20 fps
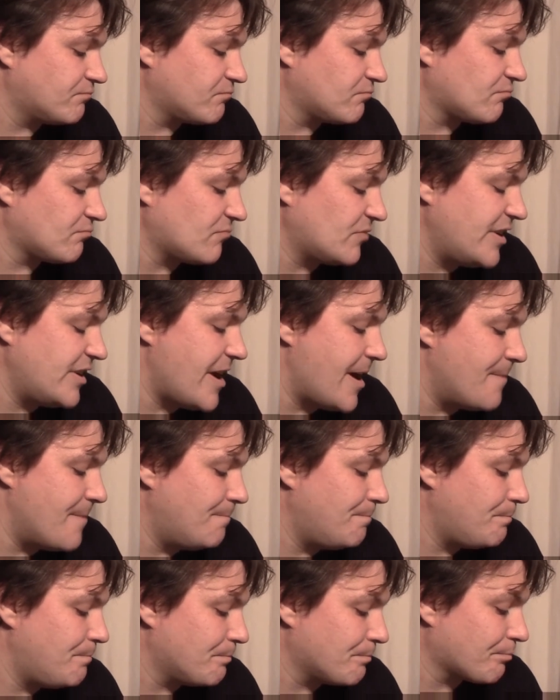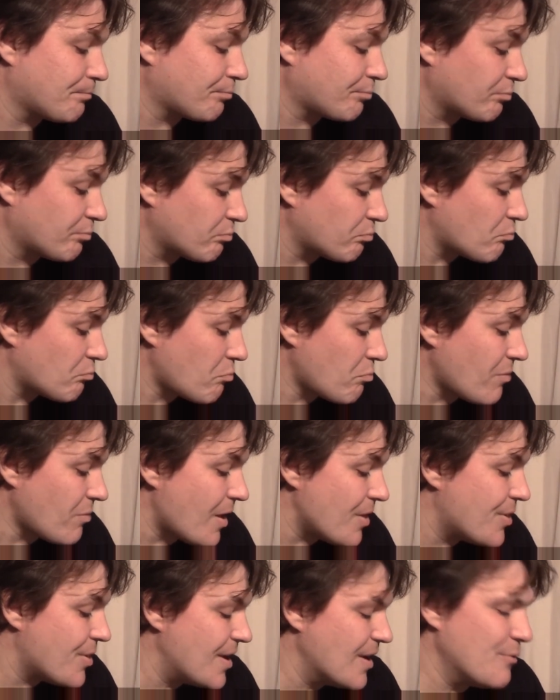The
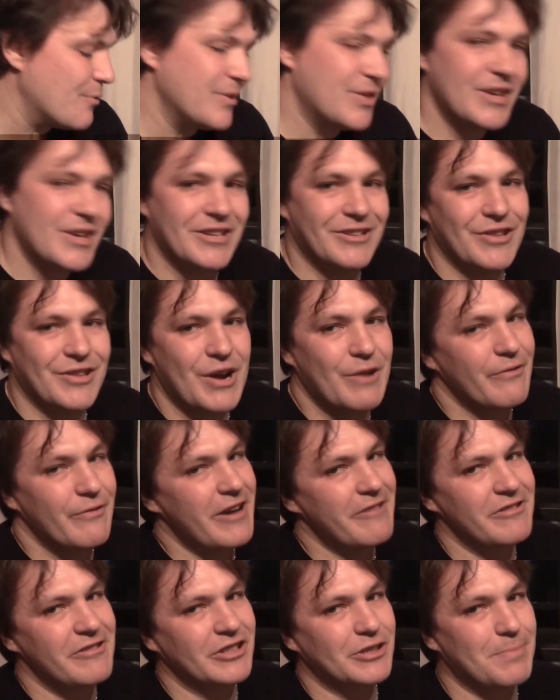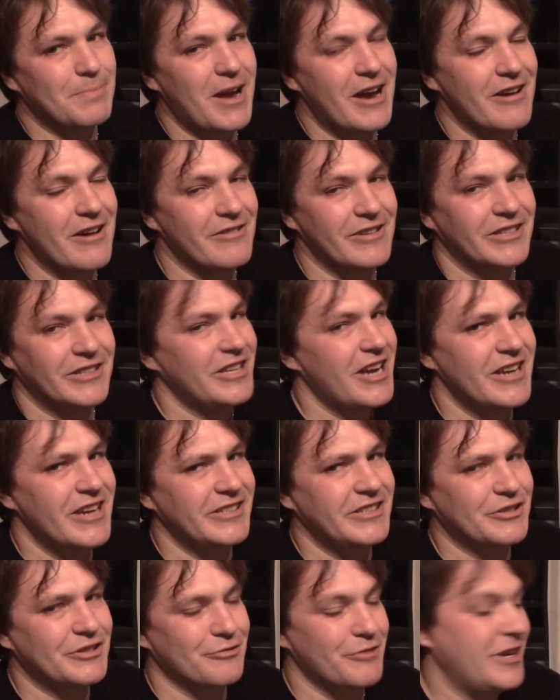thing with it though, very inspiring,
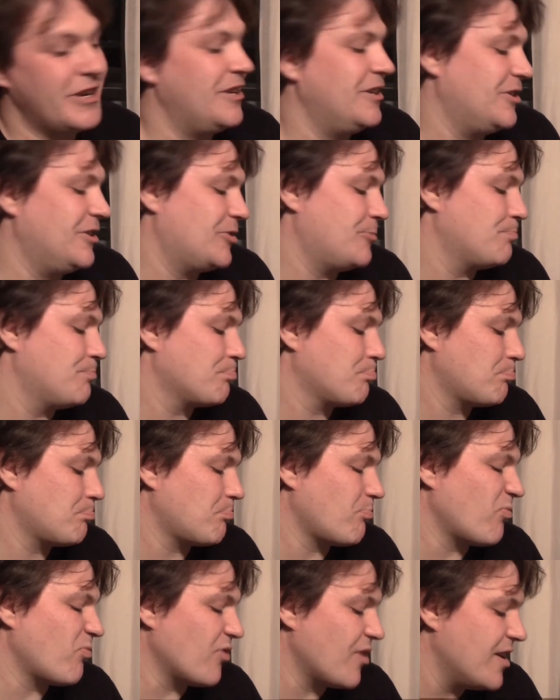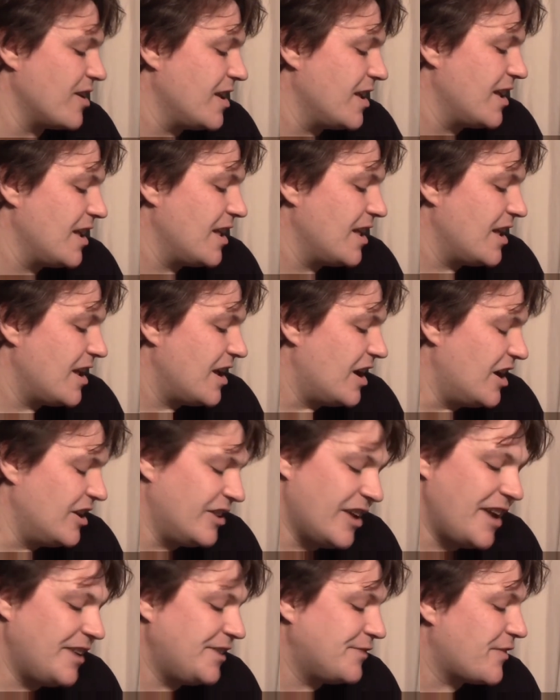9-inch range. And
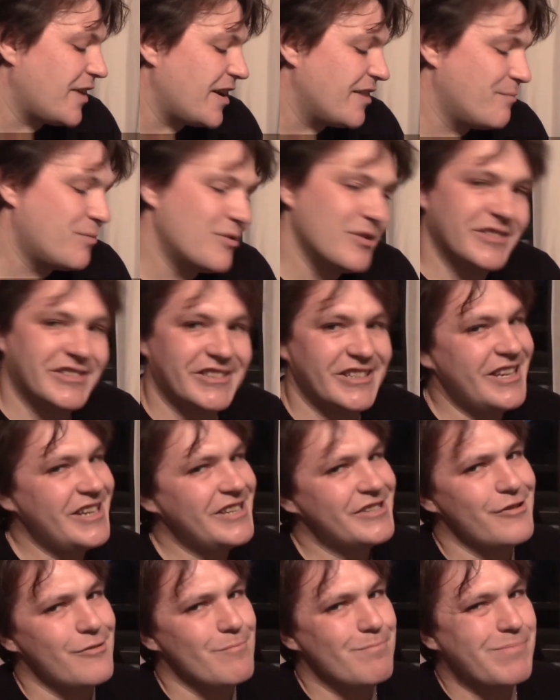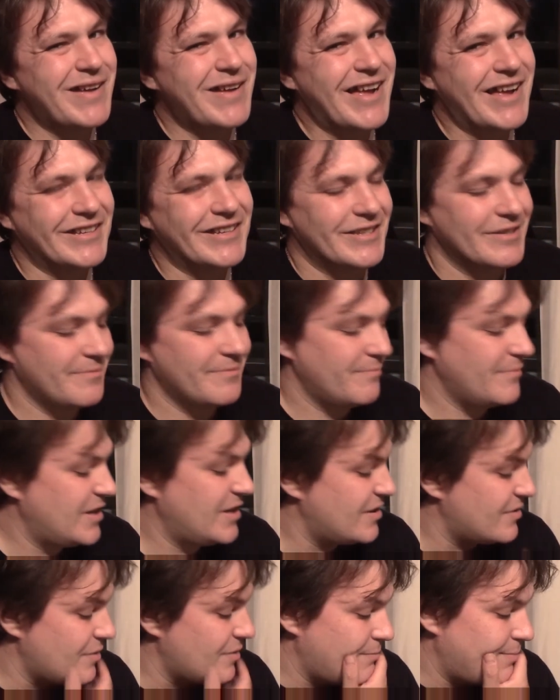85 points, he's not bad.
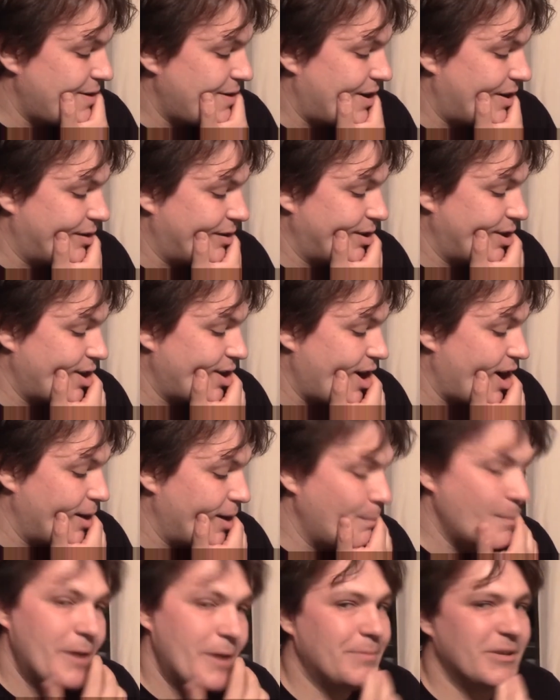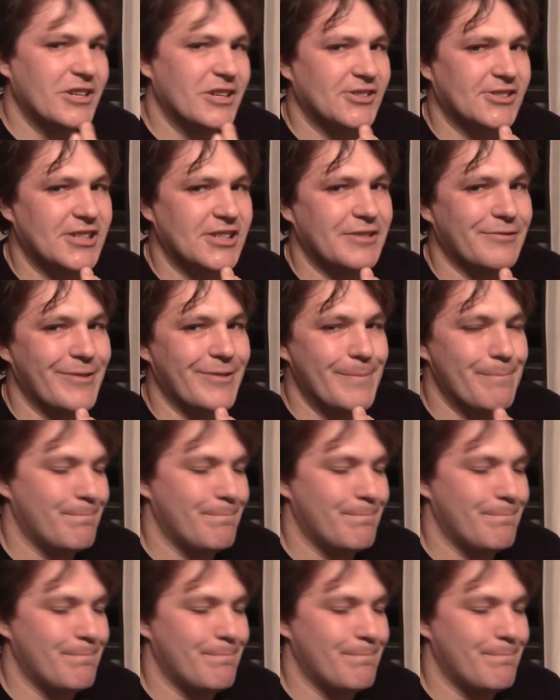He's not bad. I'd maybe consider him.